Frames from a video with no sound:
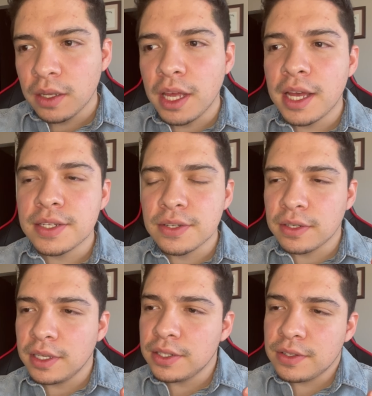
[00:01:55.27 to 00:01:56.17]
Yeah,
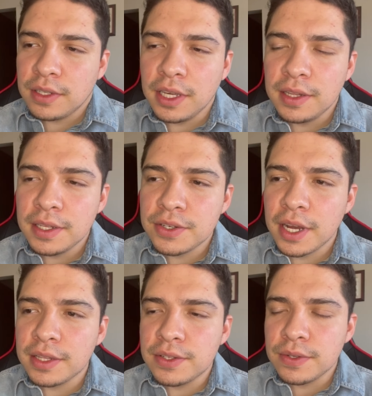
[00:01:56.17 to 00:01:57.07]
so he did
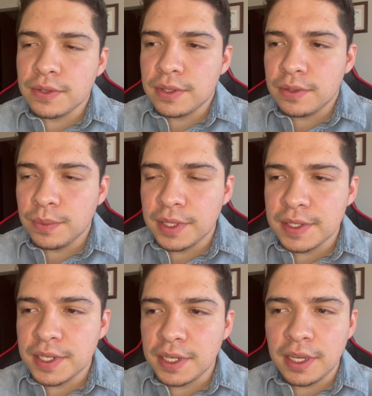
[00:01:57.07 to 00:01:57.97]
try to with the
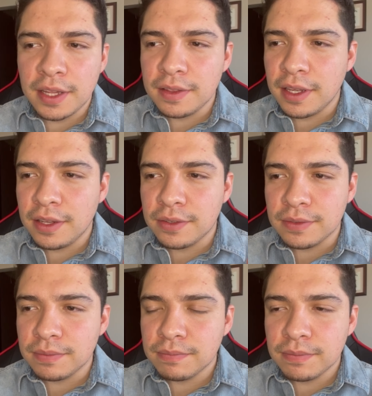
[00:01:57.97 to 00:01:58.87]
city, and they
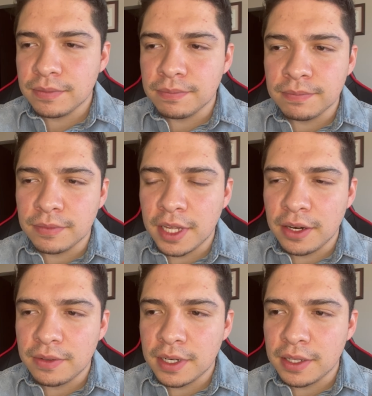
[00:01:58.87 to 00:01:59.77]
don't
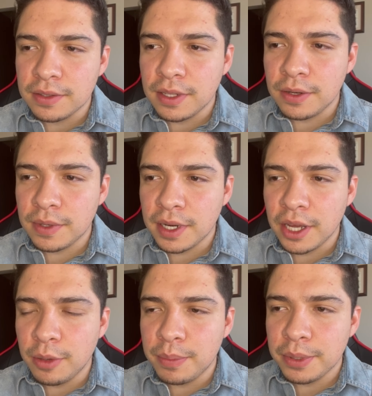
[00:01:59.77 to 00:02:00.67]
wanna
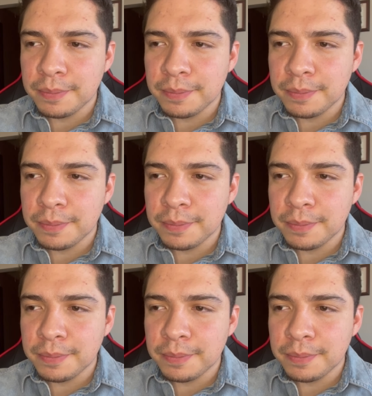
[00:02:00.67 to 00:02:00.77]
help.